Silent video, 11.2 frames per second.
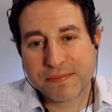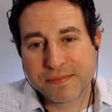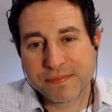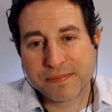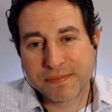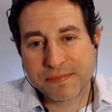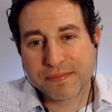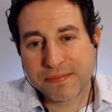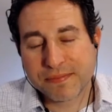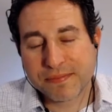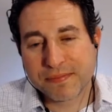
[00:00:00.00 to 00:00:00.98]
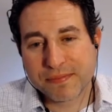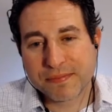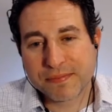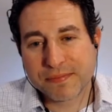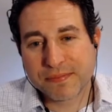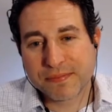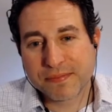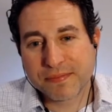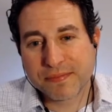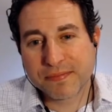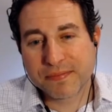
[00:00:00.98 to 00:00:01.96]

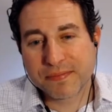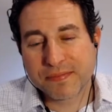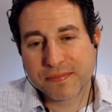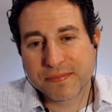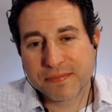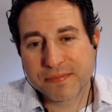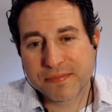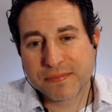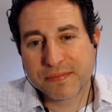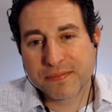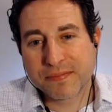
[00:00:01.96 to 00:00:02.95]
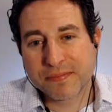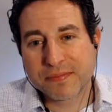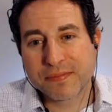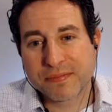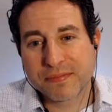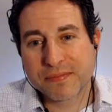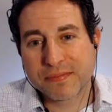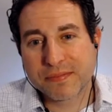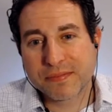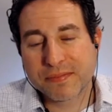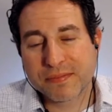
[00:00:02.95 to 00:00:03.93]

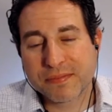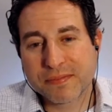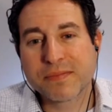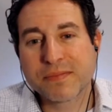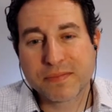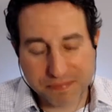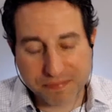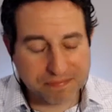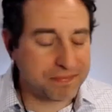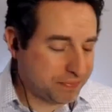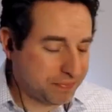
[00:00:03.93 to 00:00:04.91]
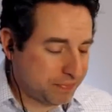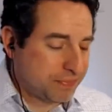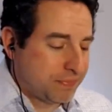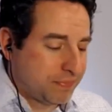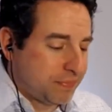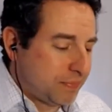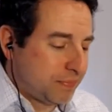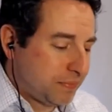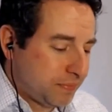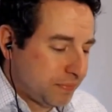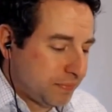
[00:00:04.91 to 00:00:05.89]

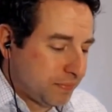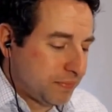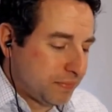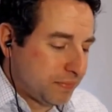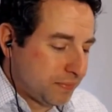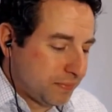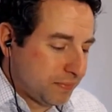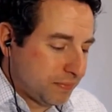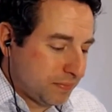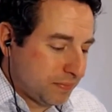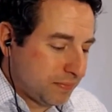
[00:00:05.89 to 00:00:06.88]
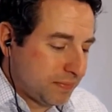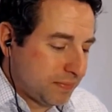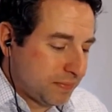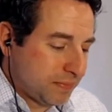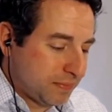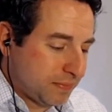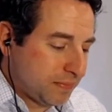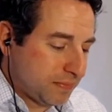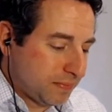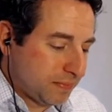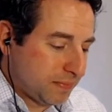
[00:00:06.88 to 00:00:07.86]

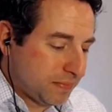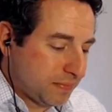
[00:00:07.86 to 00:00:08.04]
This person isn't speaking.